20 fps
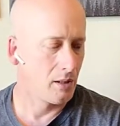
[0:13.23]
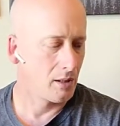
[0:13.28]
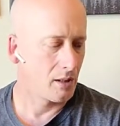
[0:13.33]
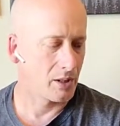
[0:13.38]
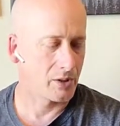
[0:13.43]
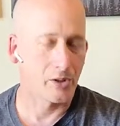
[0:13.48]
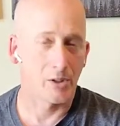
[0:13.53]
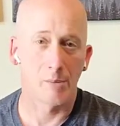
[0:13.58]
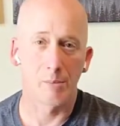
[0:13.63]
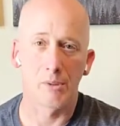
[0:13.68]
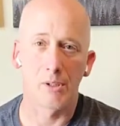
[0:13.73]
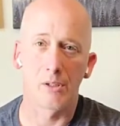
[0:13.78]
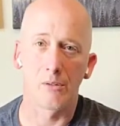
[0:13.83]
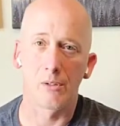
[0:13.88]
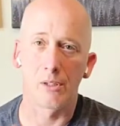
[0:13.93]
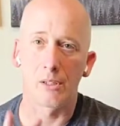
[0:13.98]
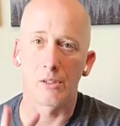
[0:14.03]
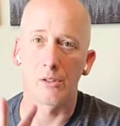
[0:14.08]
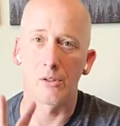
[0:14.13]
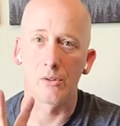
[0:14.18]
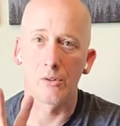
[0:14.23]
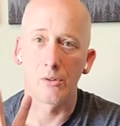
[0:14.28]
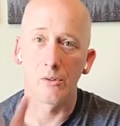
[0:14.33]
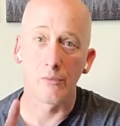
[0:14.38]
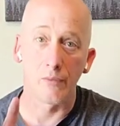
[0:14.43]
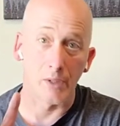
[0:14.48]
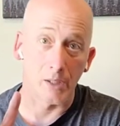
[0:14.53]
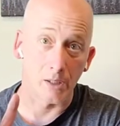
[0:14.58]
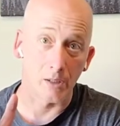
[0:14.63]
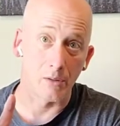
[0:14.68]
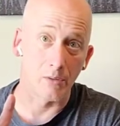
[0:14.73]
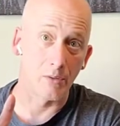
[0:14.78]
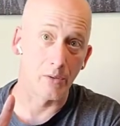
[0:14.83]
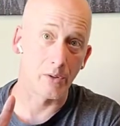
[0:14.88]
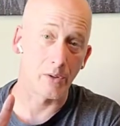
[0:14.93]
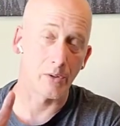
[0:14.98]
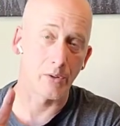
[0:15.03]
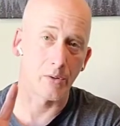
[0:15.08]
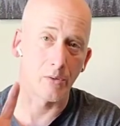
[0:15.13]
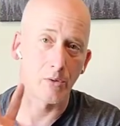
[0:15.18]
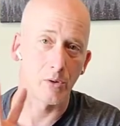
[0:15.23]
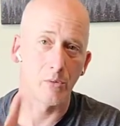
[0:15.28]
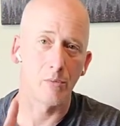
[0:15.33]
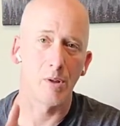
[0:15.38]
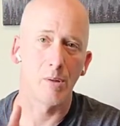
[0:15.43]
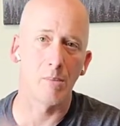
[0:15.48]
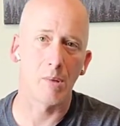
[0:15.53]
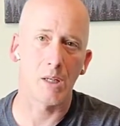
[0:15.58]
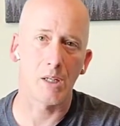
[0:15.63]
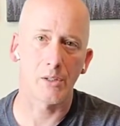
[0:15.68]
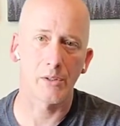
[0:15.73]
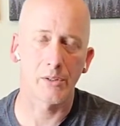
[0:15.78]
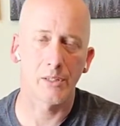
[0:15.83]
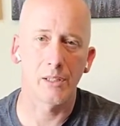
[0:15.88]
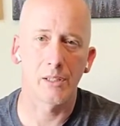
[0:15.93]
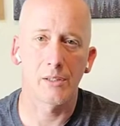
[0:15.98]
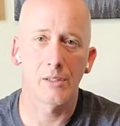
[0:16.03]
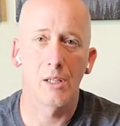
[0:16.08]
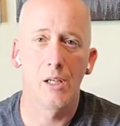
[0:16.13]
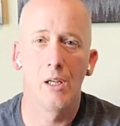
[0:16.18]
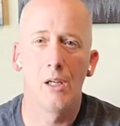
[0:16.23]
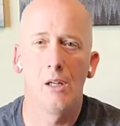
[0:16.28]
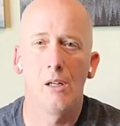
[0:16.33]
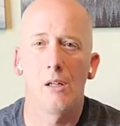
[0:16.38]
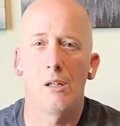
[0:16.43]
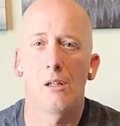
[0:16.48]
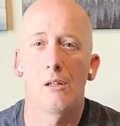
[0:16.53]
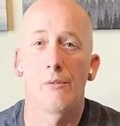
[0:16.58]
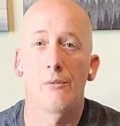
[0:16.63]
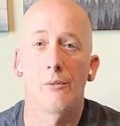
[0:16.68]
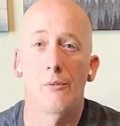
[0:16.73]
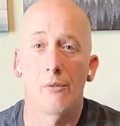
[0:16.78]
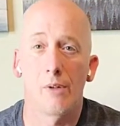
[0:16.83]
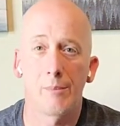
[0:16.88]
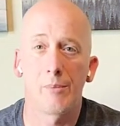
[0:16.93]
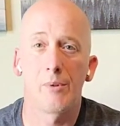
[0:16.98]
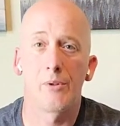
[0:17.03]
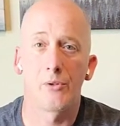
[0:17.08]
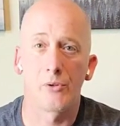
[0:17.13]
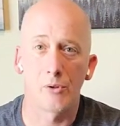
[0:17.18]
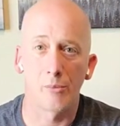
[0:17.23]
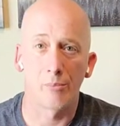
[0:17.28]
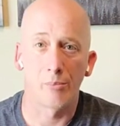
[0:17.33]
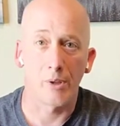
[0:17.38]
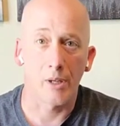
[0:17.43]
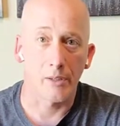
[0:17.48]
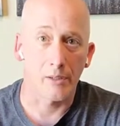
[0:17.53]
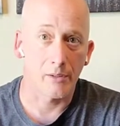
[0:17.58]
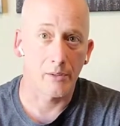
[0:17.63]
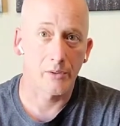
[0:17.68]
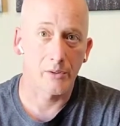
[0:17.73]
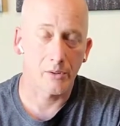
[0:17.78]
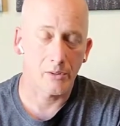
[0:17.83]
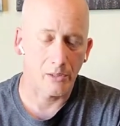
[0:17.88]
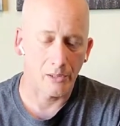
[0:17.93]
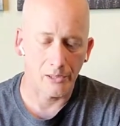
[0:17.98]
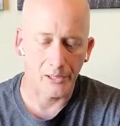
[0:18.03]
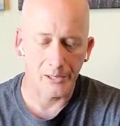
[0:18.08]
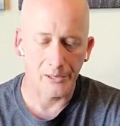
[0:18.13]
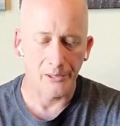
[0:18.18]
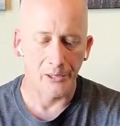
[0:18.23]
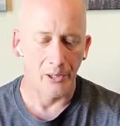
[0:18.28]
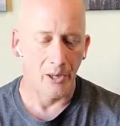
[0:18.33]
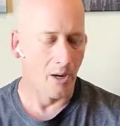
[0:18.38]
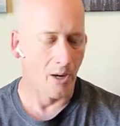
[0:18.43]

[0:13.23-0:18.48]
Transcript: actually going to be doing two videos, so two unboxings of REPTIZOO products, all right?